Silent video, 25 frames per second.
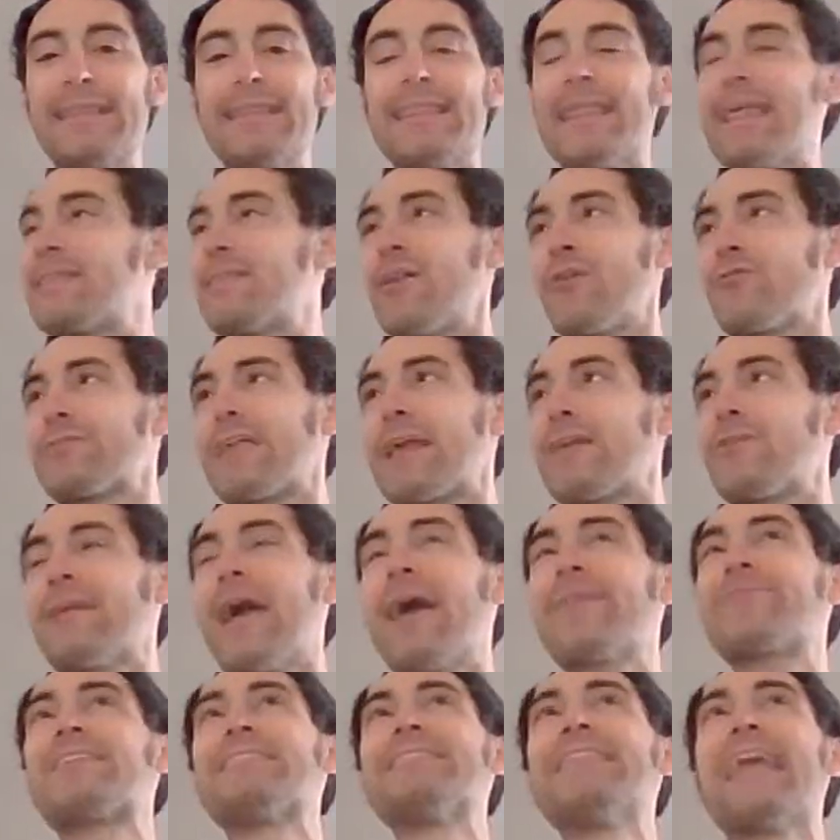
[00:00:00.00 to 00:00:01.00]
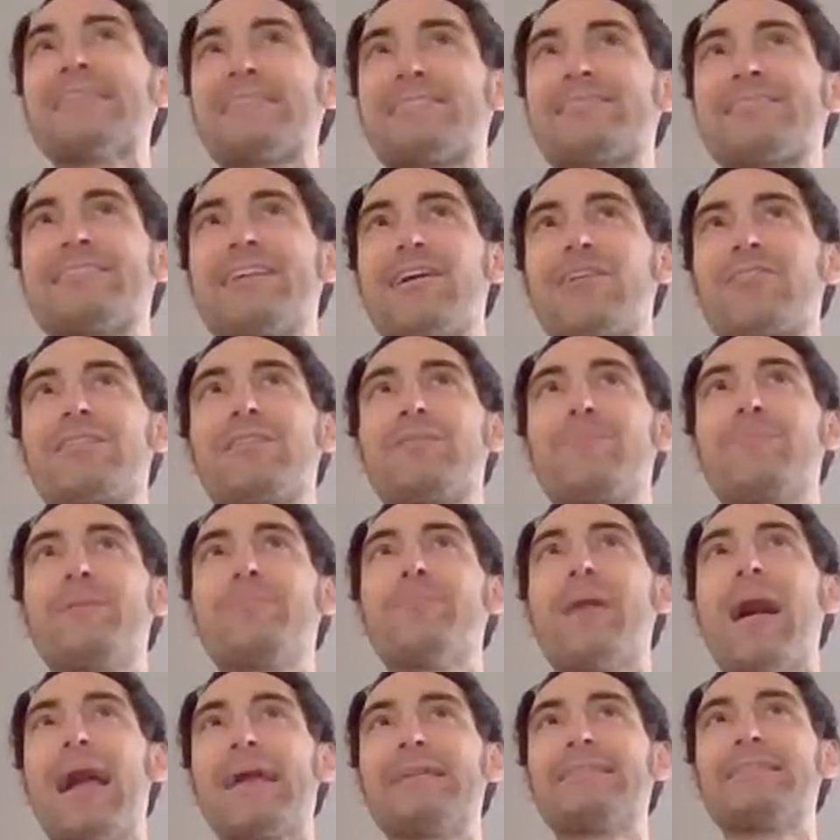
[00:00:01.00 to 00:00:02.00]
and they don't have to necessarily
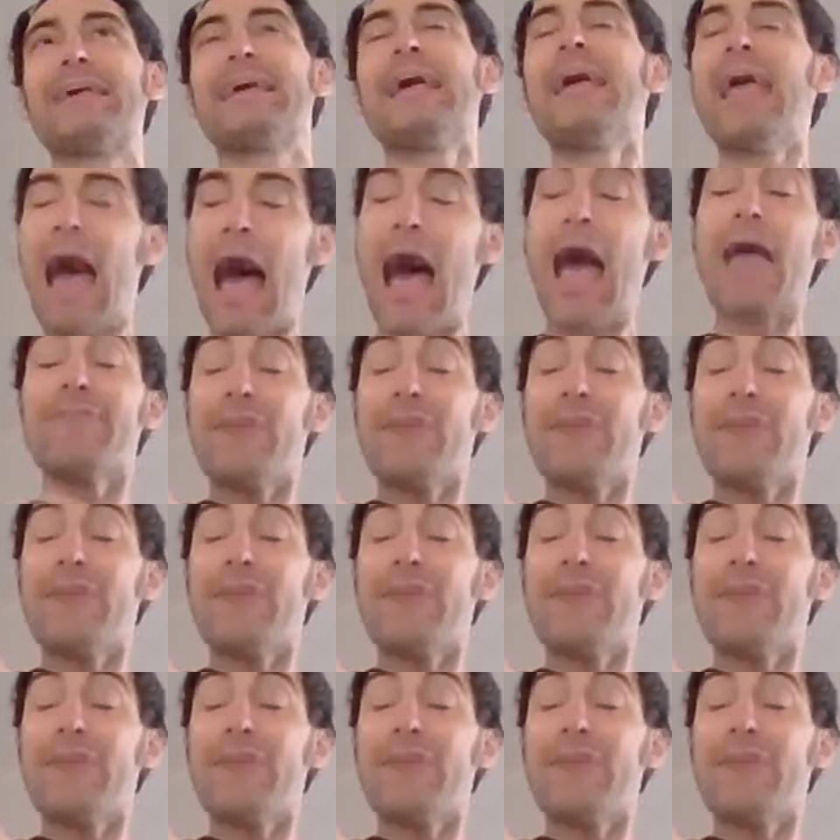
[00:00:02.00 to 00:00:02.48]
be mindless.